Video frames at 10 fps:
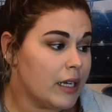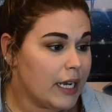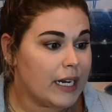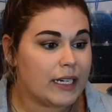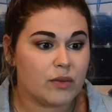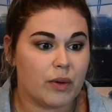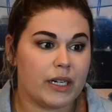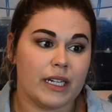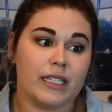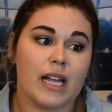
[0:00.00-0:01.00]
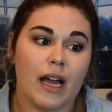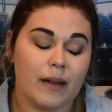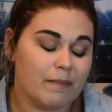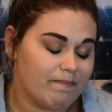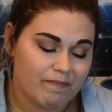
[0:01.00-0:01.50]
It is what it is.
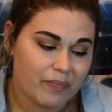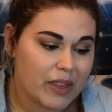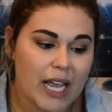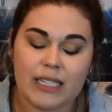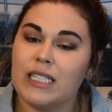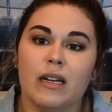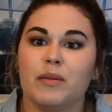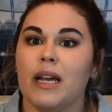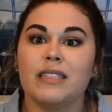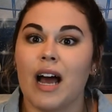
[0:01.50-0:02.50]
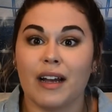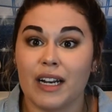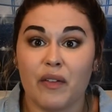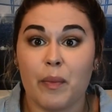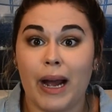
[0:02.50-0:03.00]
The NCAA is not going
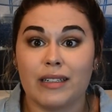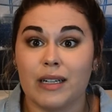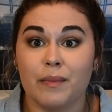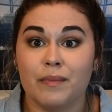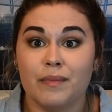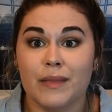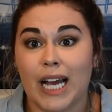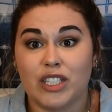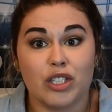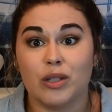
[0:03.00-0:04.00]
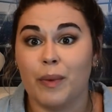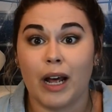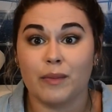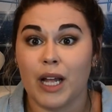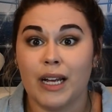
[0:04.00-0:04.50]
to give it back to him. That's just the
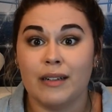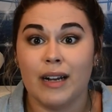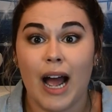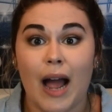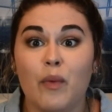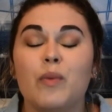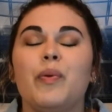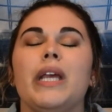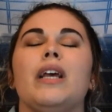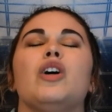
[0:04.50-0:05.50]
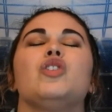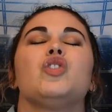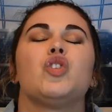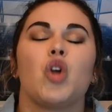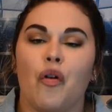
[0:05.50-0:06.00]
bottom line. I would be
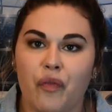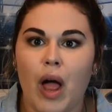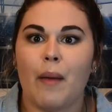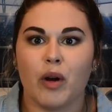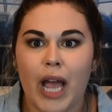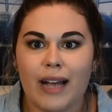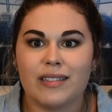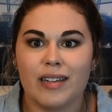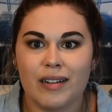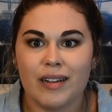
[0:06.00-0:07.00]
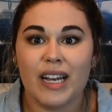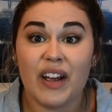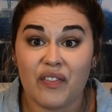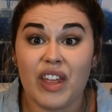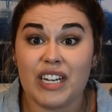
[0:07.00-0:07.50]
so flabbergasted
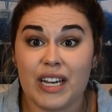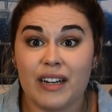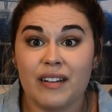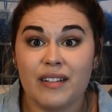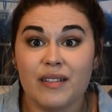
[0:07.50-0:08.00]
if they did.